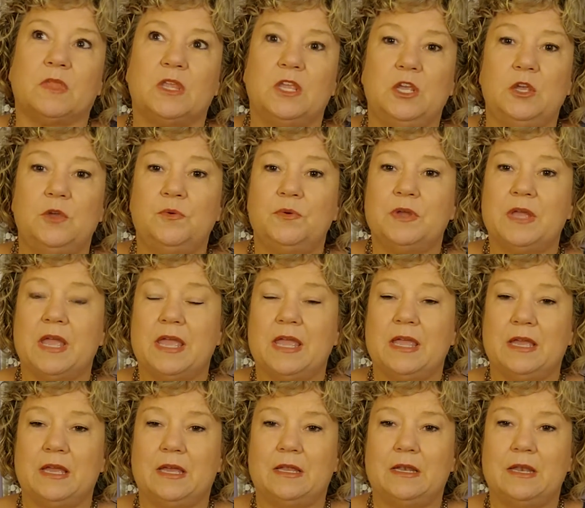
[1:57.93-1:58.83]
you
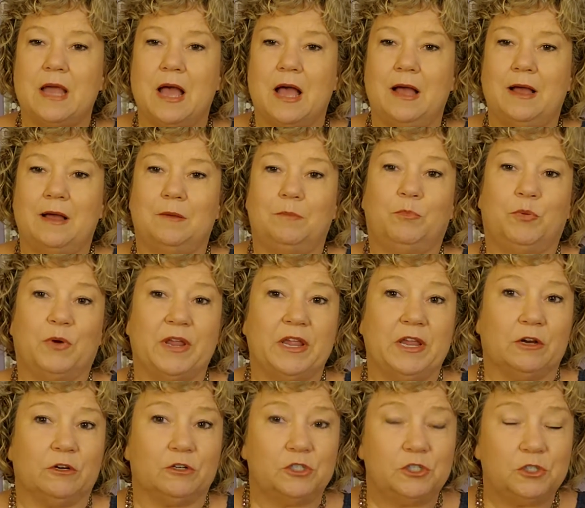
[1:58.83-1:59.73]
can
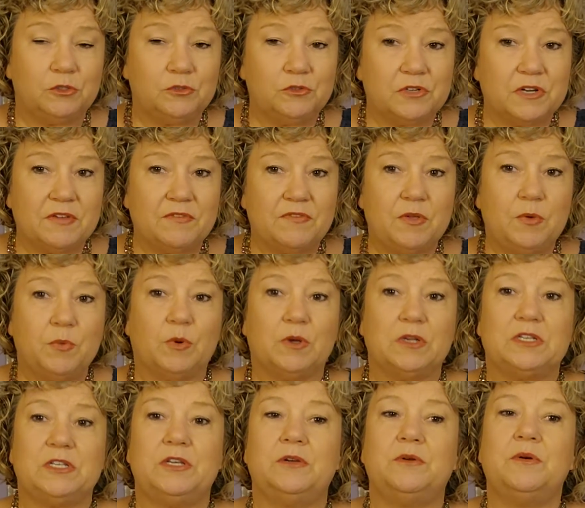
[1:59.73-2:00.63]
bring your children if you
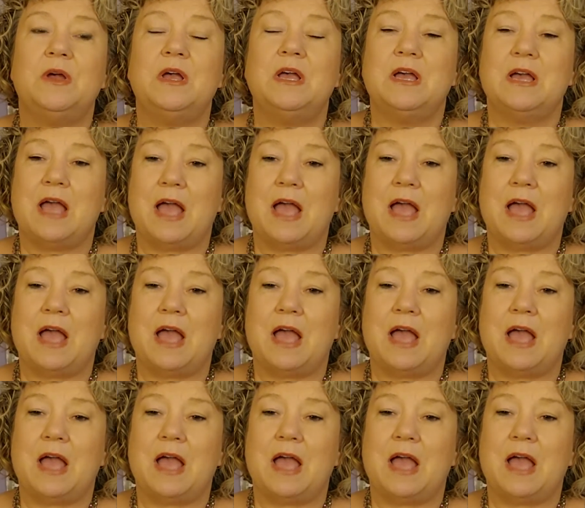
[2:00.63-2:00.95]
want to.